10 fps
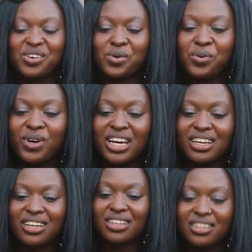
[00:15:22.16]

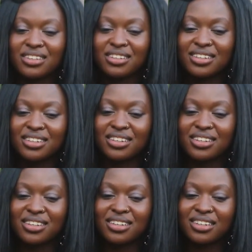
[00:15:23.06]
Well,
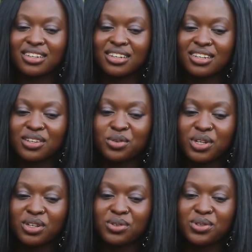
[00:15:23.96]

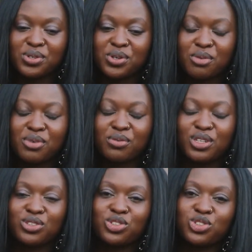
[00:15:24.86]
we could all talk about
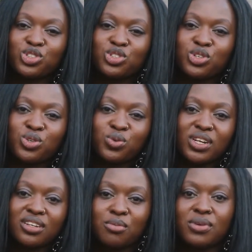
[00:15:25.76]
what you should do,
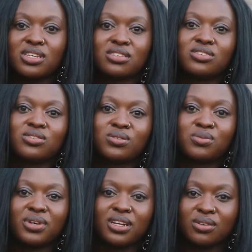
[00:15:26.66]
what you must
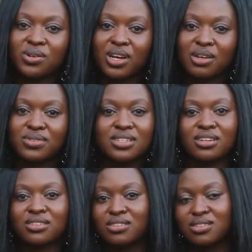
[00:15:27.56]
do, but it all comes
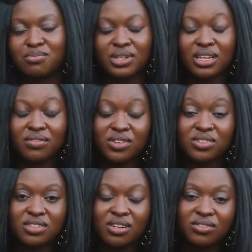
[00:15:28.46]
down to just believe in
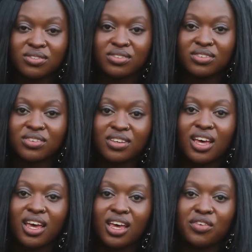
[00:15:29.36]
yourself.
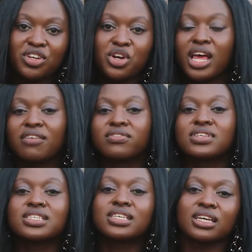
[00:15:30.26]
If you don't have the
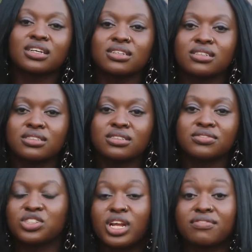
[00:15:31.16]
skill,
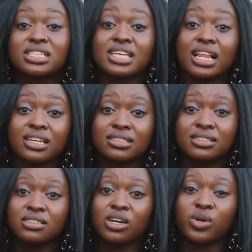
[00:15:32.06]
if you don't have the
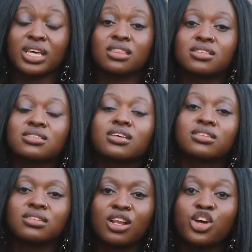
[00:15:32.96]
talent, go and get the
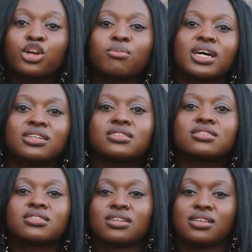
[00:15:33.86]
skill. Learn about
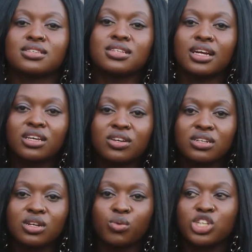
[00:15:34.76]
it. Study
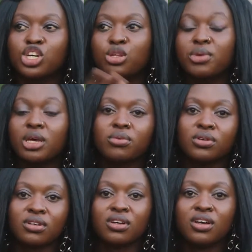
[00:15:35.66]
on it. Watch other
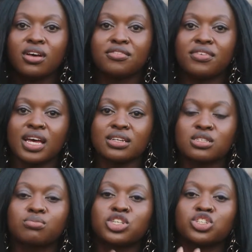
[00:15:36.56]
people. Find
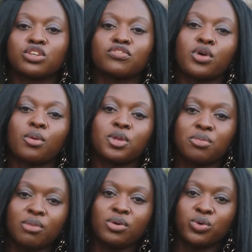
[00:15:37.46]
inspiration from the
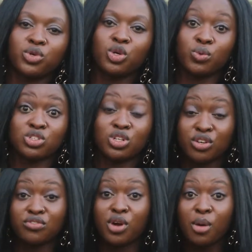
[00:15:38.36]
people who you want to
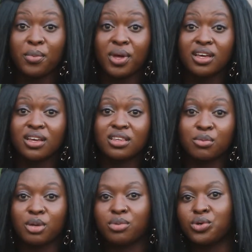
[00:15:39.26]
learn from, the
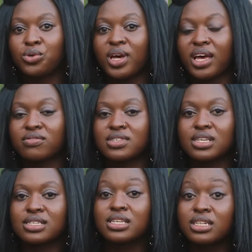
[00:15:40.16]
people who have
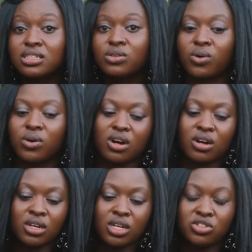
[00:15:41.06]
succeeded or
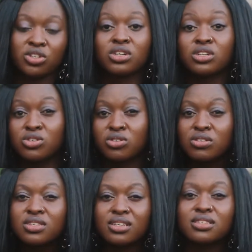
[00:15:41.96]
on a journey to
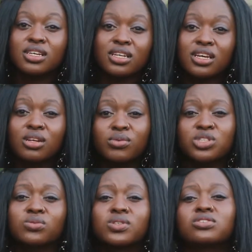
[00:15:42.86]
succeeding in
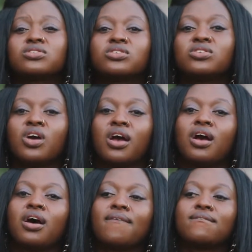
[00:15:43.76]
what you want to do.
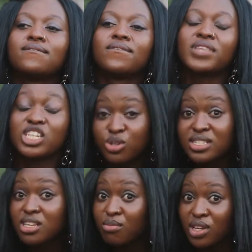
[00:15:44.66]
They're doing
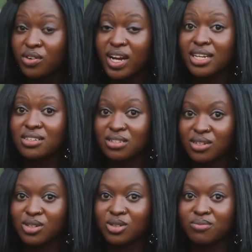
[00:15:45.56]
something right.
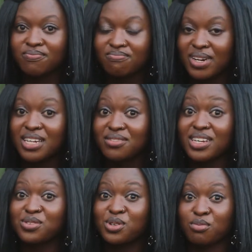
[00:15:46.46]
So my
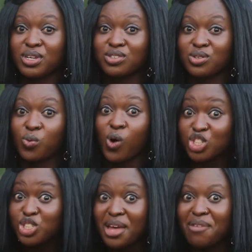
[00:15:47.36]
advice would be to
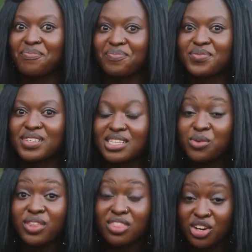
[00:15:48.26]
watch them, see
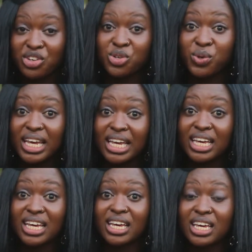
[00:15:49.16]
what they're doing.
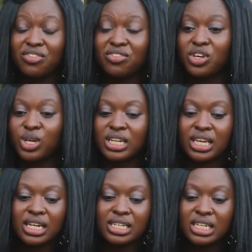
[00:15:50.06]
If you can
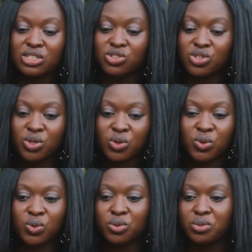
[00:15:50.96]
get
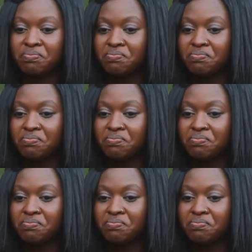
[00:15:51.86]
into